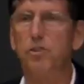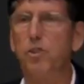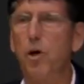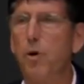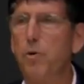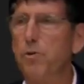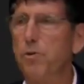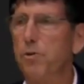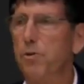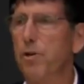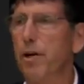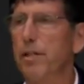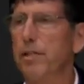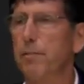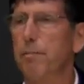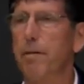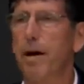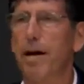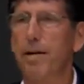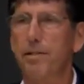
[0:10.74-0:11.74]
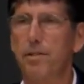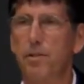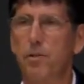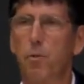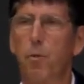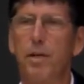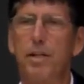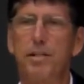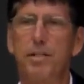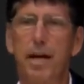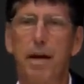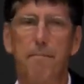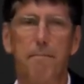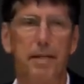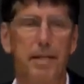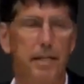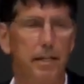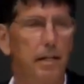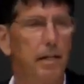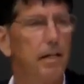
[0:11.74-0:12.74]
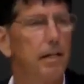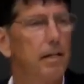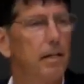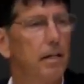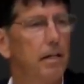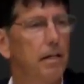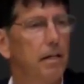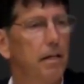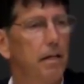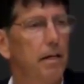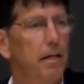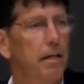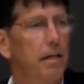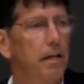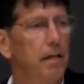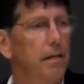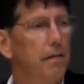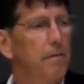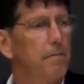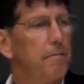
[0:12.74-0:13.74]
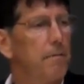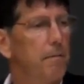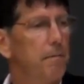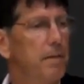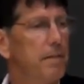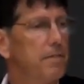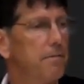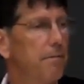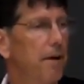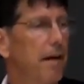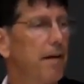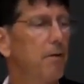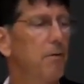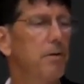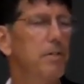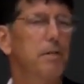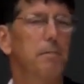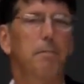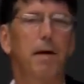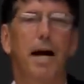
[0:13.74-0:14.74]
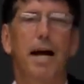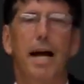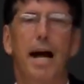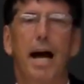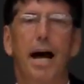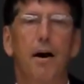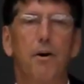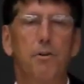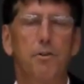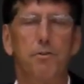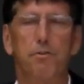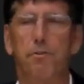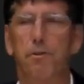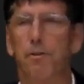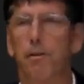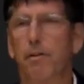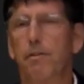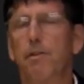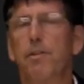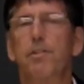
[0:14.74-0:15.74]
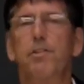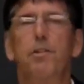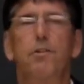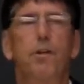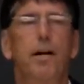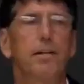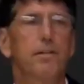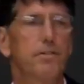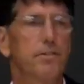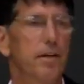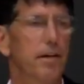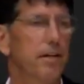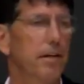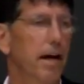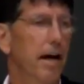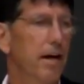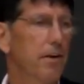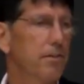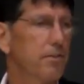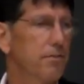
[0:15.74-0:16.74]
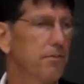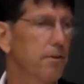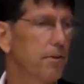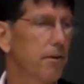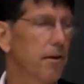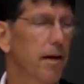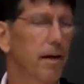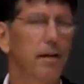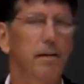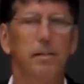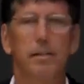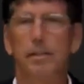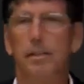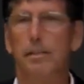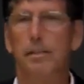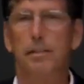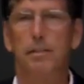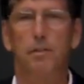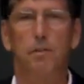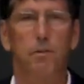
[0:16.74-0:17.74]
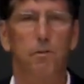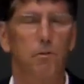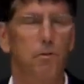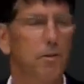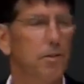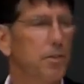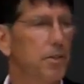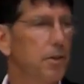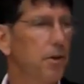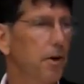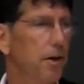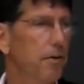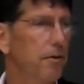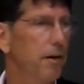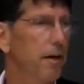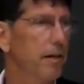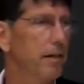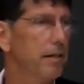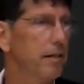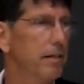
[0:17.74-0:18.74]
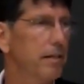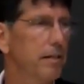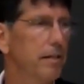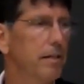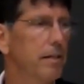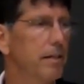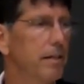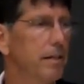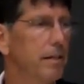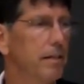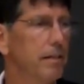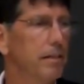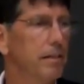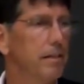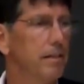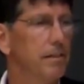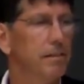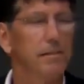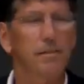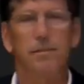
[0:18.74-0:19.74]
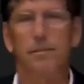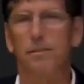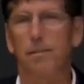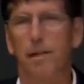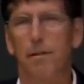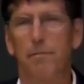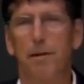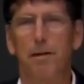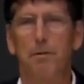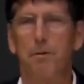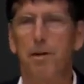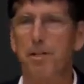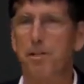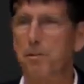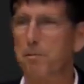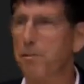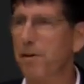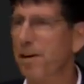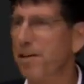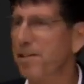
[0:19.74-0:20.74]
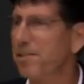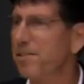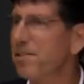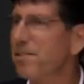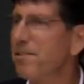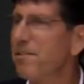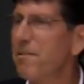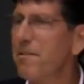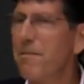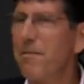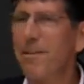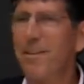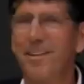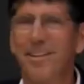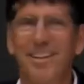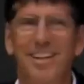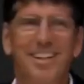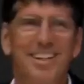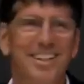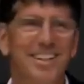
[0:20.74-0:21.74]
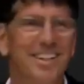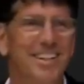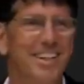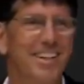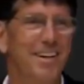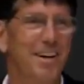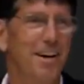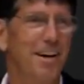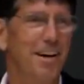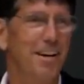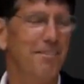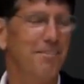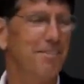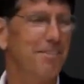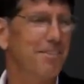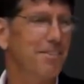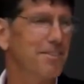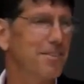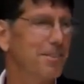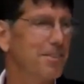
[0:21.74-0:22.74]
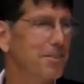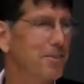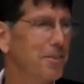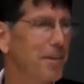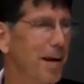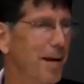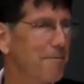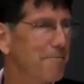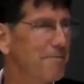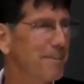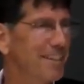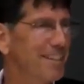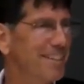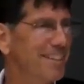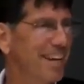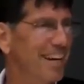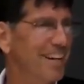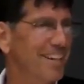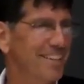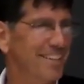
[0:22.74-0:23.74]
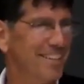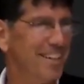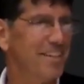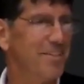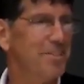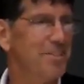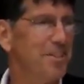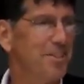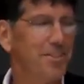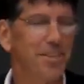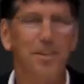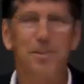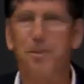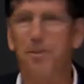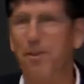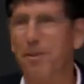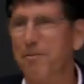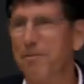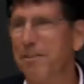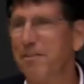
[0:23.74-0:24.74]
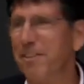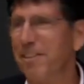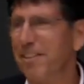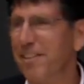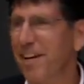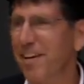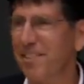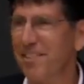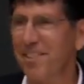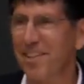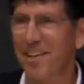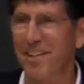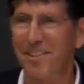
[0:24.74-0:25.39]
Loans create deposits. What does that mean? It means if I go in to buy a house, you're just trying to sell your house for, we're in New York, right? Better raise the price. $2.5 million. I usually say $250,000.